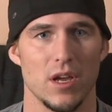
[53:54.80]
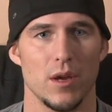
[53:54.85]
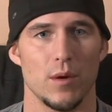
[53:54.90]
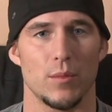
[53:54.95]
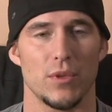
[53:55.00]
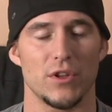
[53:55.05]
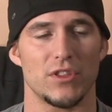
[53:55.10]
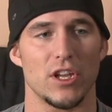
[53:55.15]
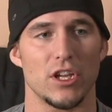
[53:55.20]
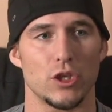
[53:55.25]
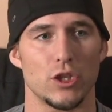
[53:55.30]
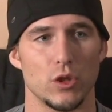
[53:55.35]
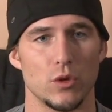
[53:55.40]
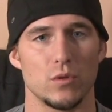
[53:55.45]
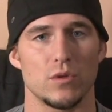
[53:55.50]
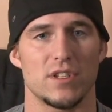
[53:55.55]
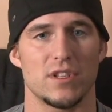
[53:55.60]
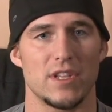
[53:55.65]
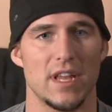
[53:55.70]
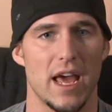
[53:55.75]
but they
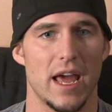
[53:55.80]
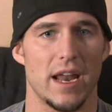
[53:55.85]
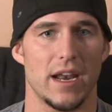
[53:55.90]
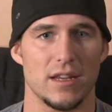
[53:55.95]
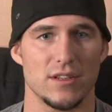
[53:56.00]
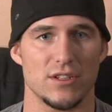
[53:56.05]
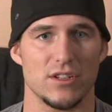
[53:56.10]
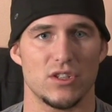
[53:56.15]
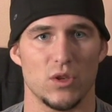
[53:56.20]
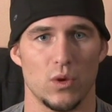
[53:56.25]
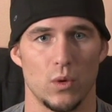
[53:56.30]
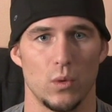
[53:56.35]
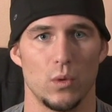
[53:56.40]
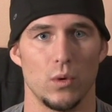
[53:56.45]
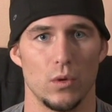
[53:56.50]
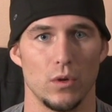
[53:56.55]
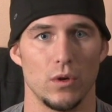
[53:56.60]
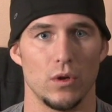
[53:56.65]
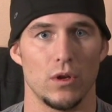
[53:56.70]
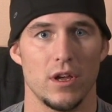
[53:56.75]
used that as a
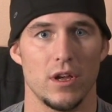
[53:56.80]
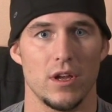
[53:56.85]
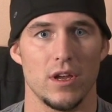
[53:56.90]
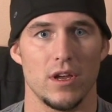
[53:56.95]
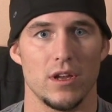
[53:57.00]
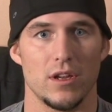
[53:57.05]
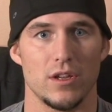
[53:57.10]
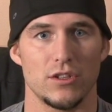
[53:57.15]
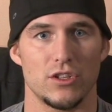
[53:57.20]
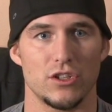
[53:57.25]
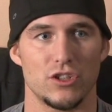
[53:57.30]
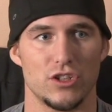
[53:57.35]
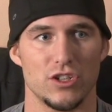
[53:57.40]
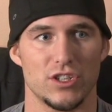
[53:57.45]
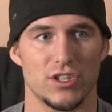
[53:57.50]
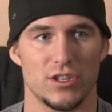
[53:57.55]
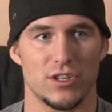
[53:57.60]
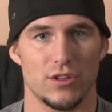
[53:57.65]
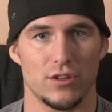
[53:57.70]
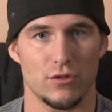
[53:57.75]
tool to
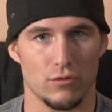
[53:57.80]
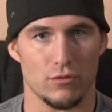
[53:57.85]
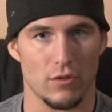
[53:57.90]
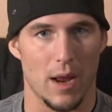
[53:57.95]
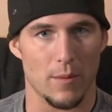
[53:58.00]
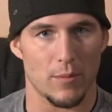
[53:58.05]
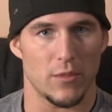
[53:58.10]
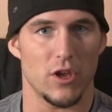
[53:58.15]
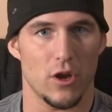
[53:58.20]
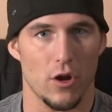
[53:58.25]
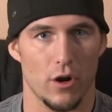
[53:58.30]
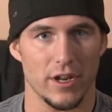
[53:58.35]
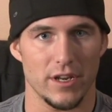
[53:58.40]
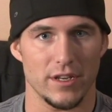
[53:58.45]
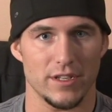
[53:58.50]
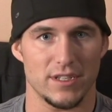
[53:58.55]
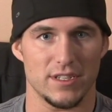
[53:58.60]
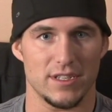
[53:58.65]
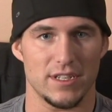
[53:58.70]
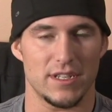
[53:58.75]
just grab the
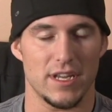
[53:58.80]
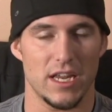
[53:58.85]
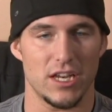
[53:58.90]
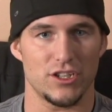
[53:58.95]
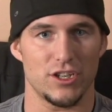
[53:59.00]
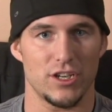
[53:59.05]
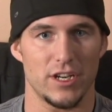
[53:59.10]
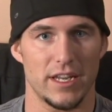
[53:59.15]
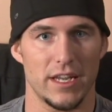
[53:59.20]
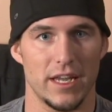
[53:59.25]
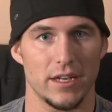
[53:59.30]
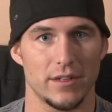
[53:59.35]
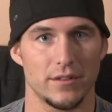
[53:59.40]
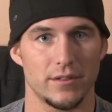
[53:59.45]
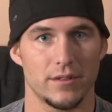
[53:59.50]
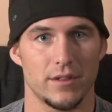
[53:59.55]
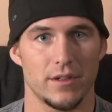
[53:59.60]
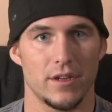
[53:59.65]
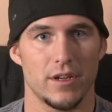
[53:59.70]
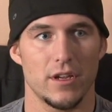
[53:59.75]
audience's attention again.
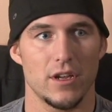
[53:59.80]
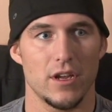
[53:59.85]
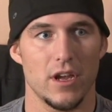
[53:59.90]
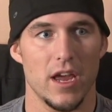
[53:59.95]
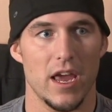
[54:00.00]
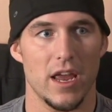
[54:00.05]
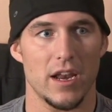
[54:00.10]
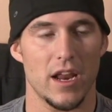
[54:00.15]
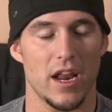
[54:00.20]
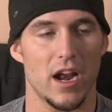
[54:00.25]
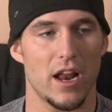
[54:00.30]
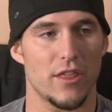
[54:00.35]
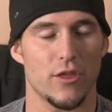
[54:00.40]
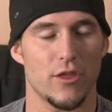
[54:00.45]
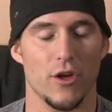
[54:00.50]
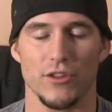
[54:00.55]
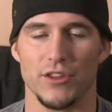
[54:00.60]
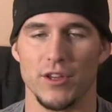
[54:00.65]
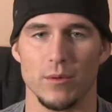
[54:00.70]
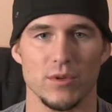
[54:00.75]
And I
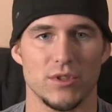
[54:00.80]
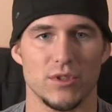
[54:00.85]
thought that was